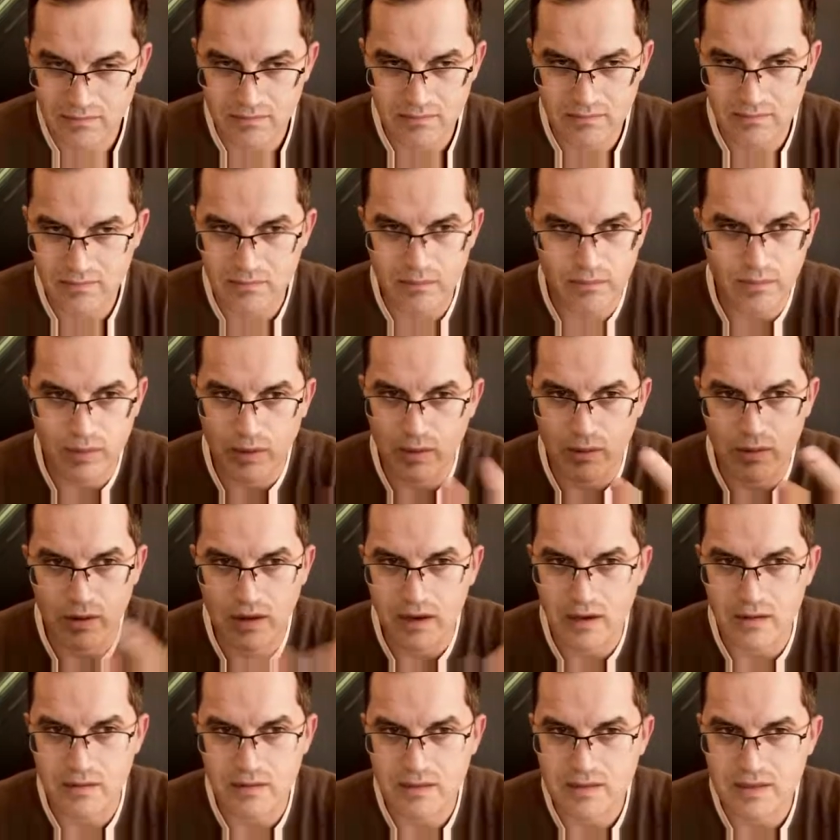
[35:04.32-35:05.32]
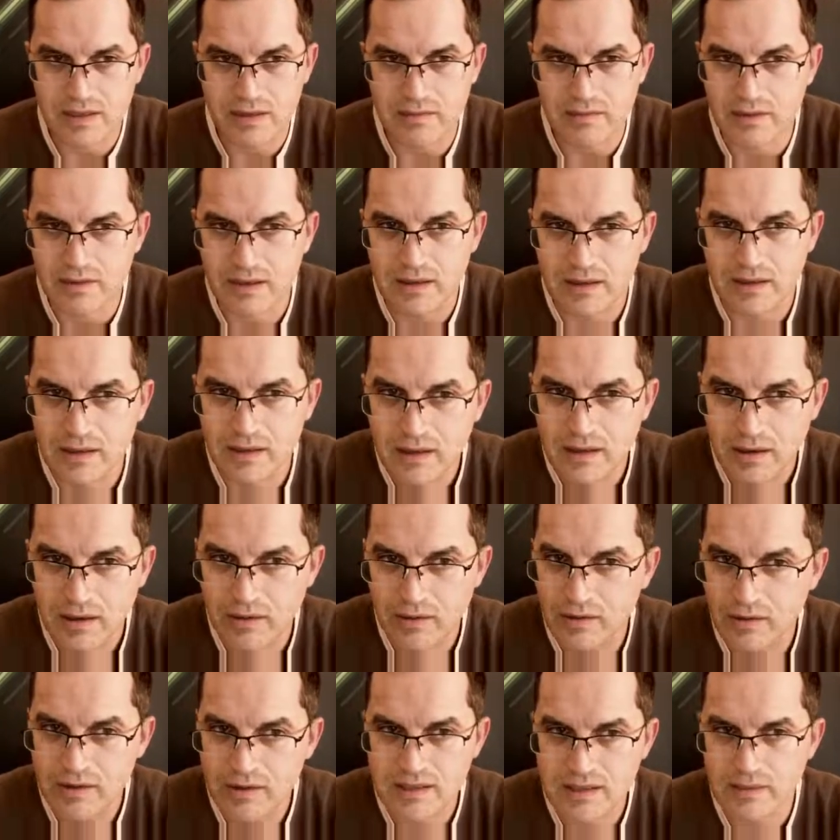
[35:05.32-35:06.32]
Bauhaus somewhere or
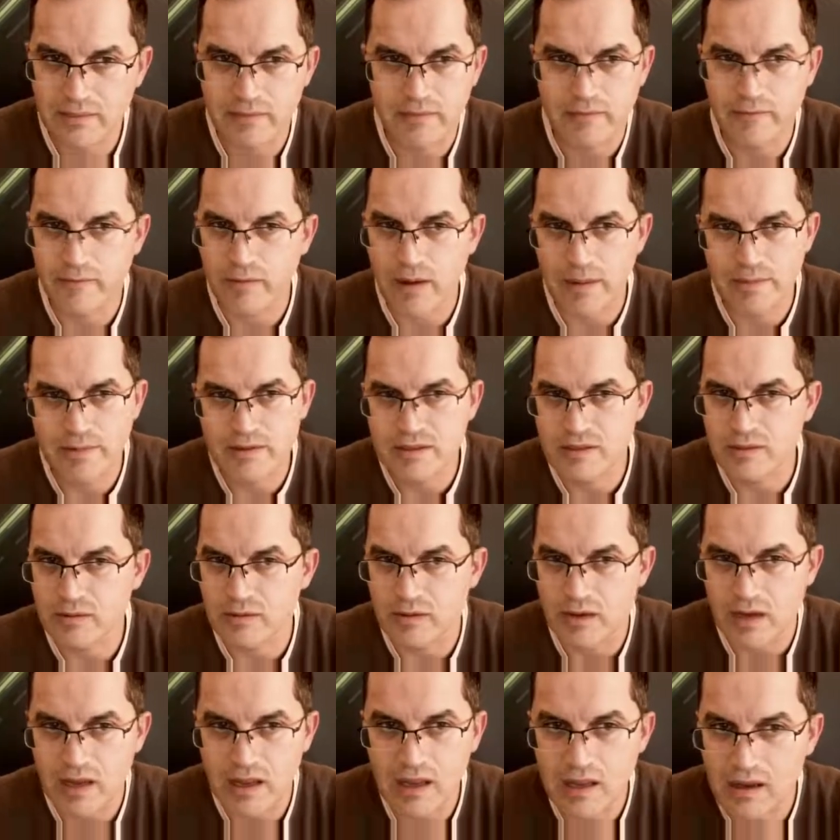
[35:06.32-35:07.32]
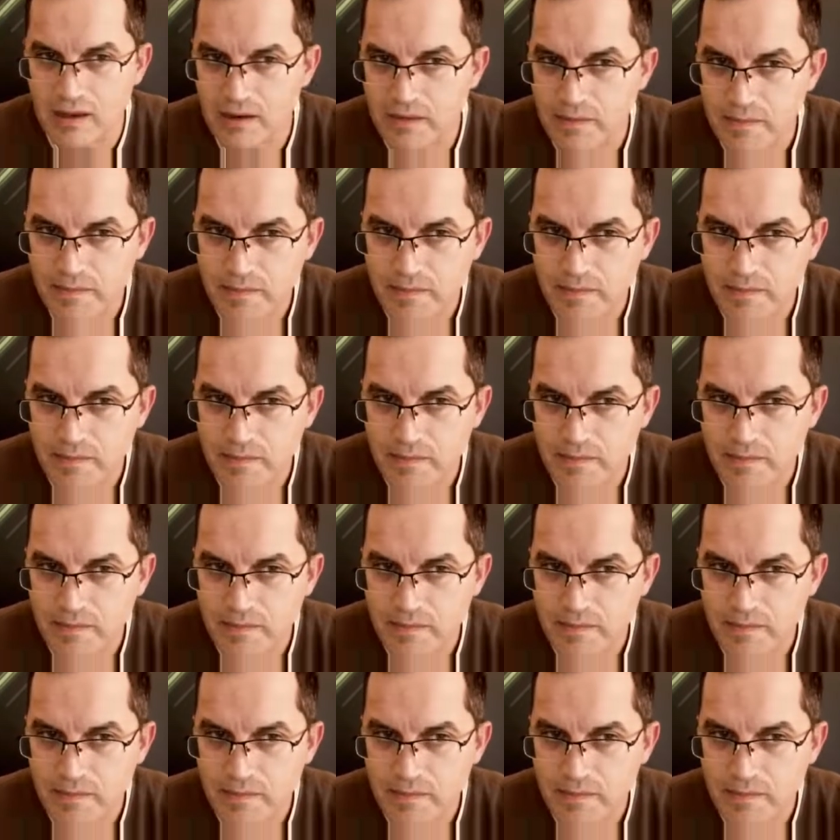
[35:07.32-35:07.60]
some web store here,